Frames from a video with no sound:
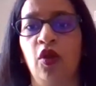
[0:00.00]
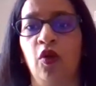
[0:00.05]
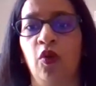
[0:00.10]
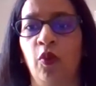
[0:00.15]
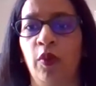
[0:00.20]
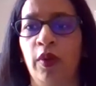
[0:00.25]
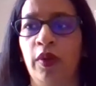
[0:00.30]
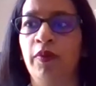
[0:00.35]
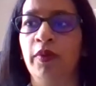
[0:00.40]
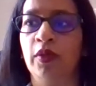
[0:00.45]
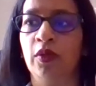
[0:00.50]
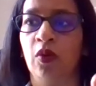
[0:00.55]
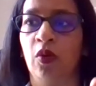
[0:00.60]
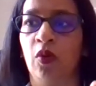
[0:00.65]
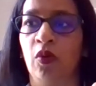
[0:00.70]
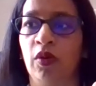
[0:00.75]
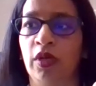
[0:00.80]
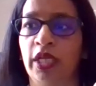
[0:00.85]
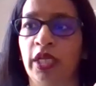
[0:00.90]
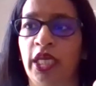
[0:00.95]
We would
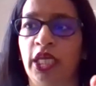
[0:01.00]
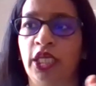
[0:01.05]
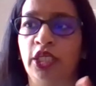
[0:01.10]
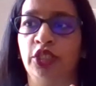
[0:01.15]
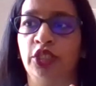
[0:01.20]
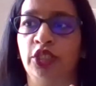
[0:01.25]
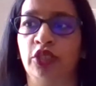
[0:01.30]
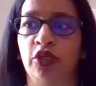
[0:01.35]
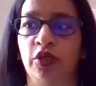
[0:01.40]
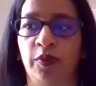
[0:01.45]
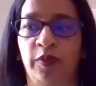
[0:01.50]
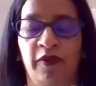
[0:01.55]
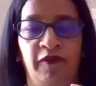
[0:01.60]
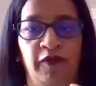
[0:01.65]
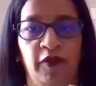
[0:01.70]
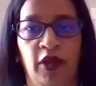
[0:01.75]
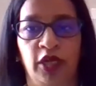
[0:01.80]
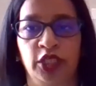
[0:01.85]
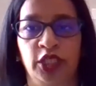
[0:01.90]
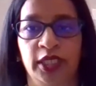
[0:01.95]
call each group of
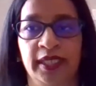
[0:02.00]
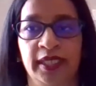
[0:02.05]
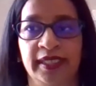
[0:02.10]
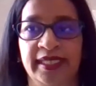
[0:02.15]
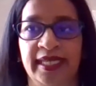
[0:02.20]
logical